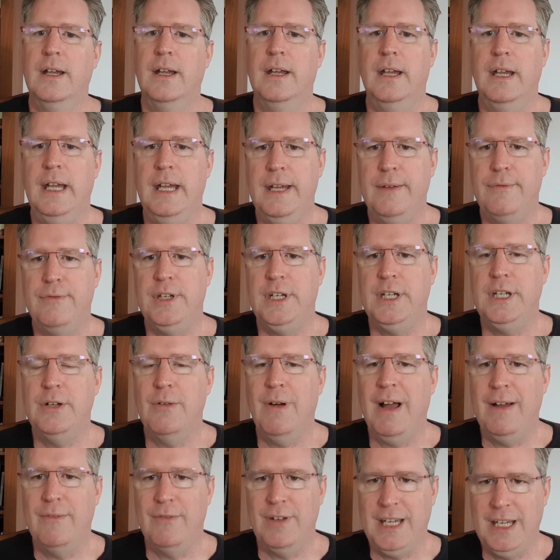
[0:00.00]
If you
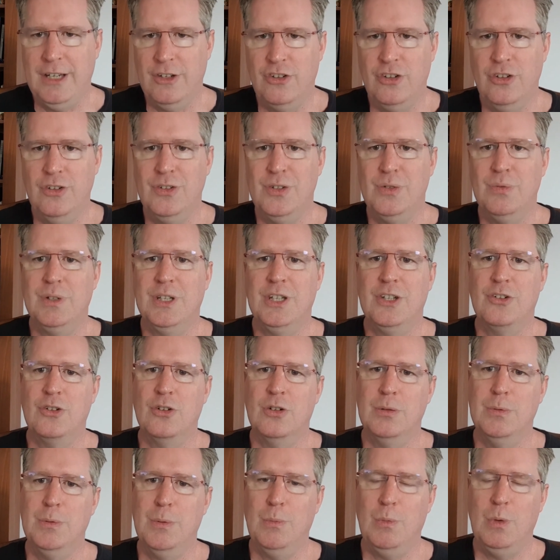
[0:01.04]
have issues with the
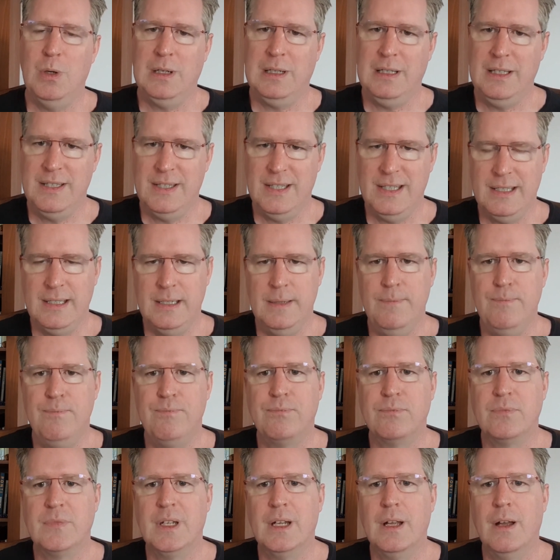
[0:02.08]
tournament model system,
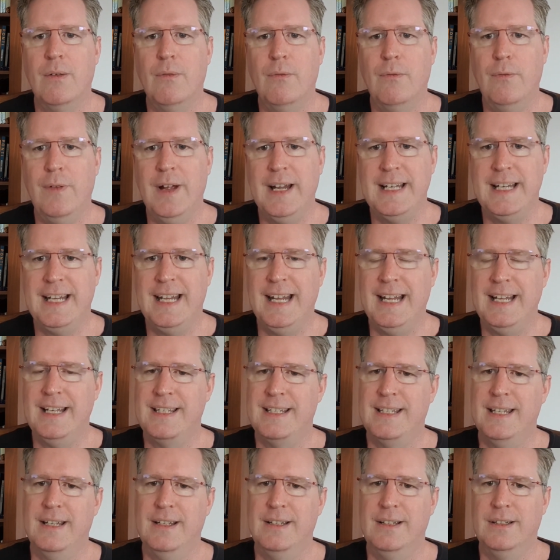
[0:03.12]
fight
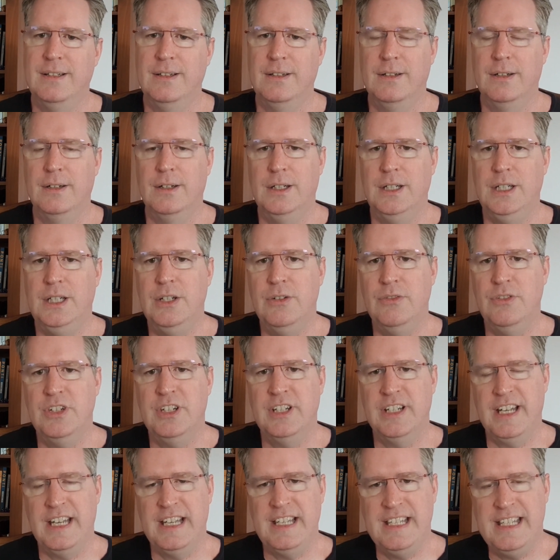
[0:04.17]
against it.
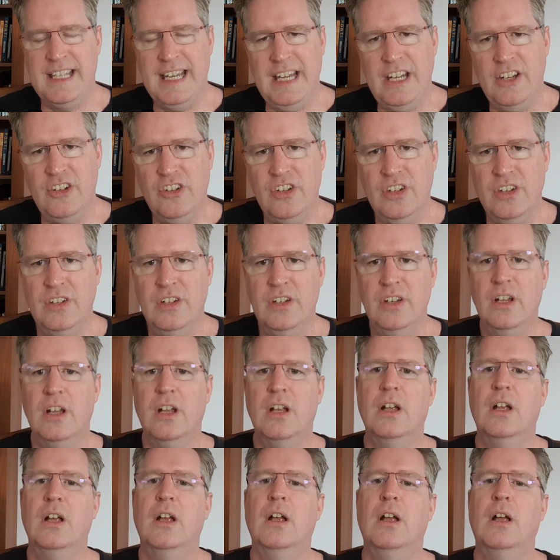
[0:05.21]
Unionization,
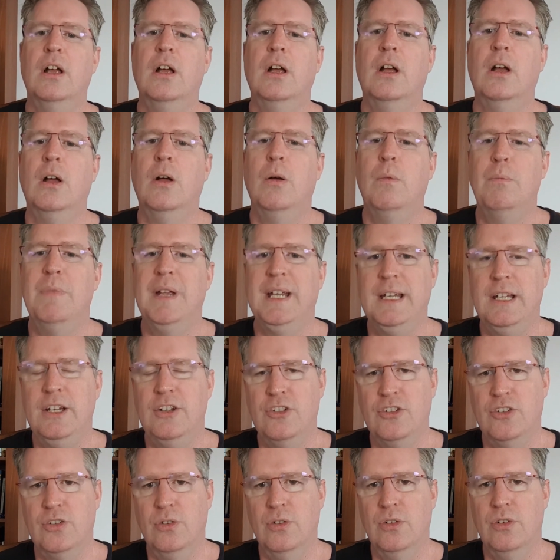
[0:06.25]
making
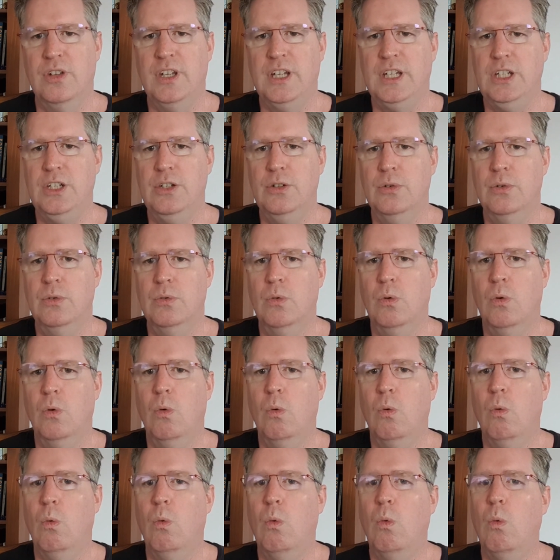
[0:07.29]
sure that you
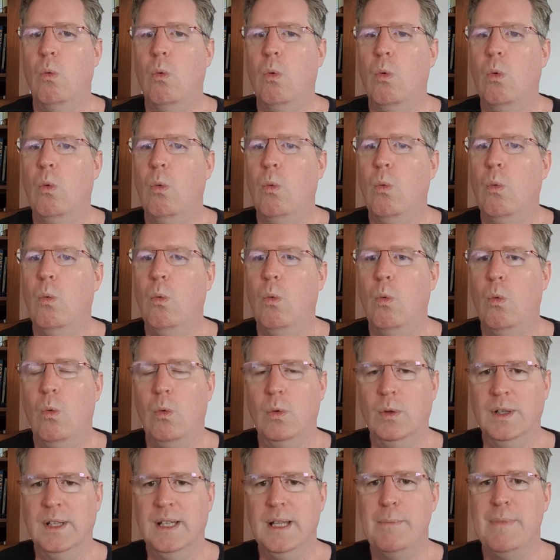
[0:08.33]

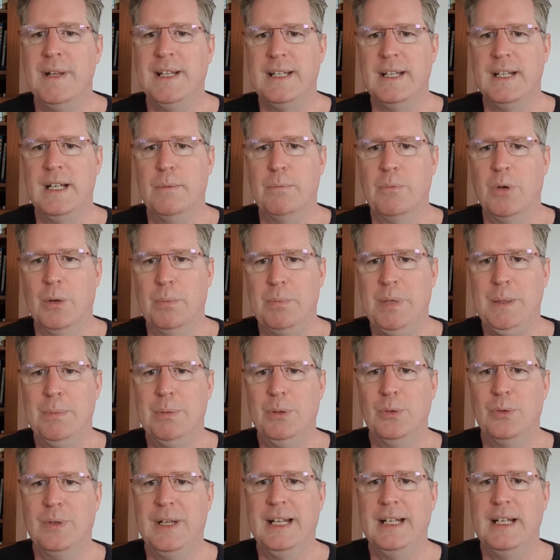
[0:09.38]
limit the number of
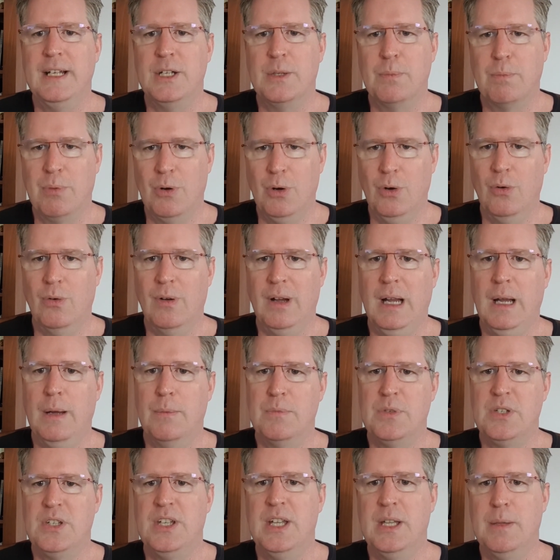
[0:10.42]
people who get into
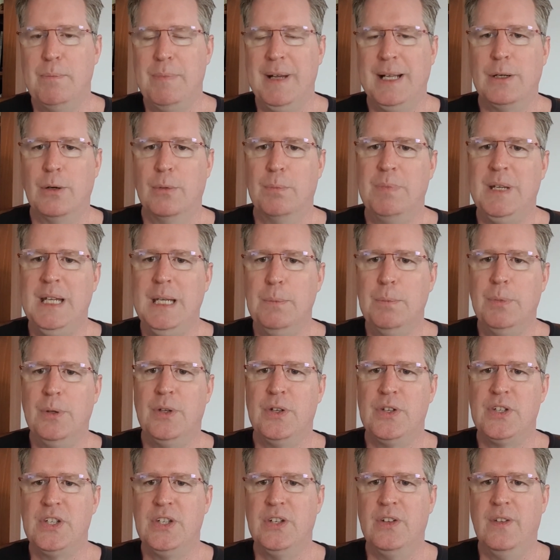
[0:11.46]
programs to the better people
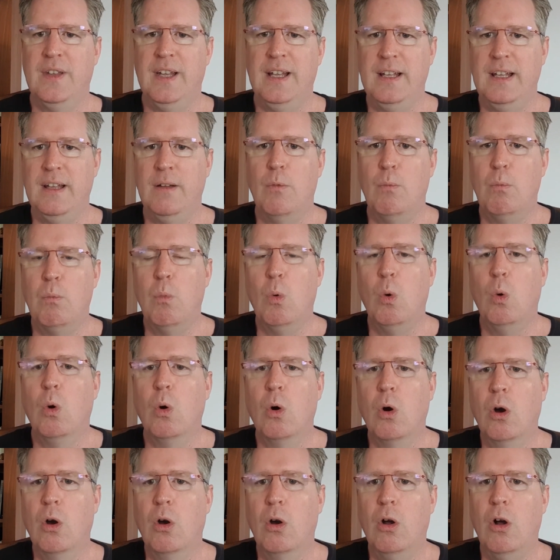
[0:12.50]
so that
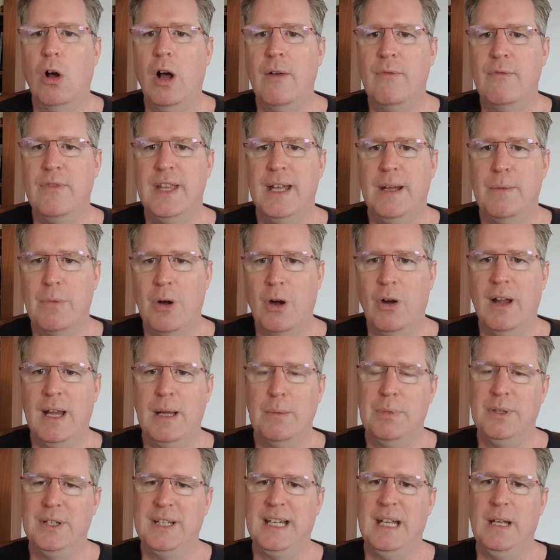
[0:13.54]
more of them are
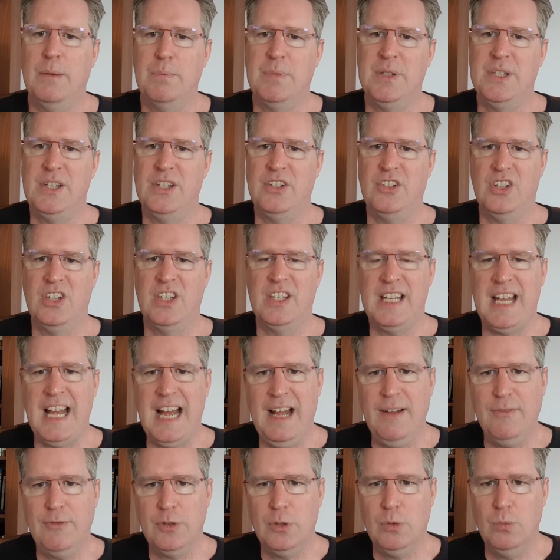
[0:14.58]
able to get positions
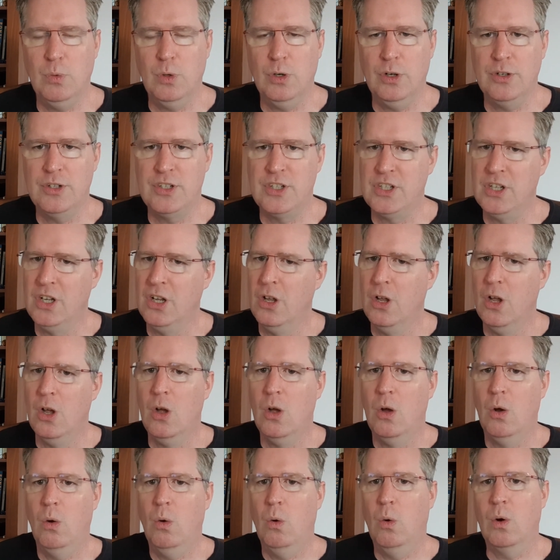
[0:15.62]
afterwards.
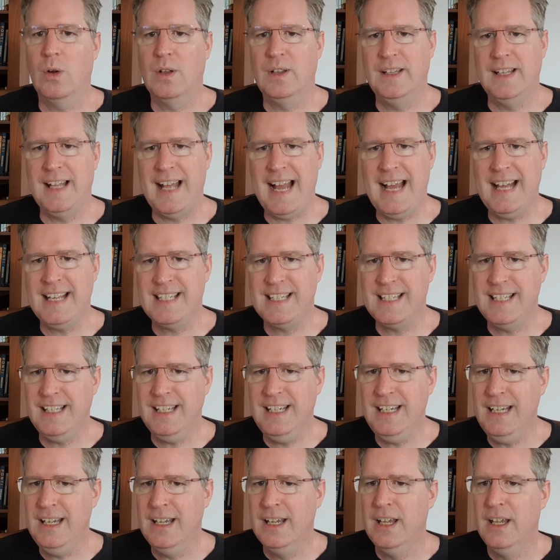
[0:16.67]
Or
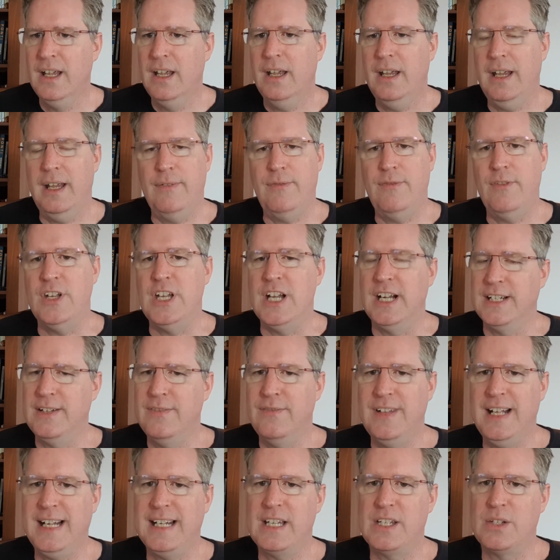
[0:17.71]
lastly, if none of
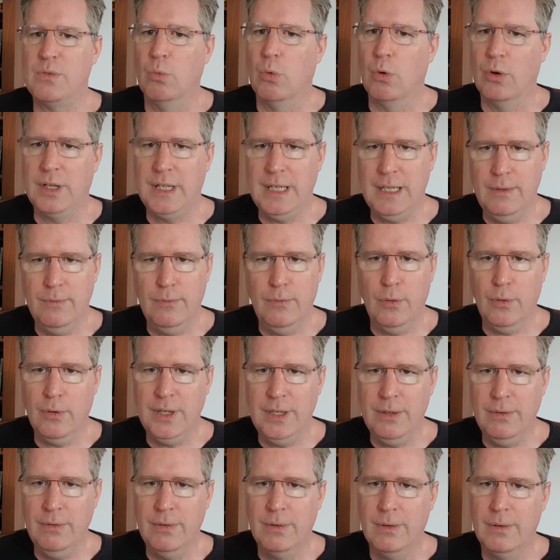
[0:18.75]
that is working for
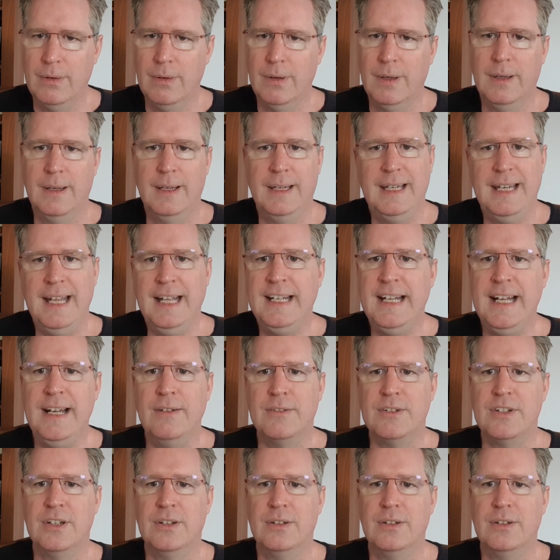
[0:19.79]
you, get out.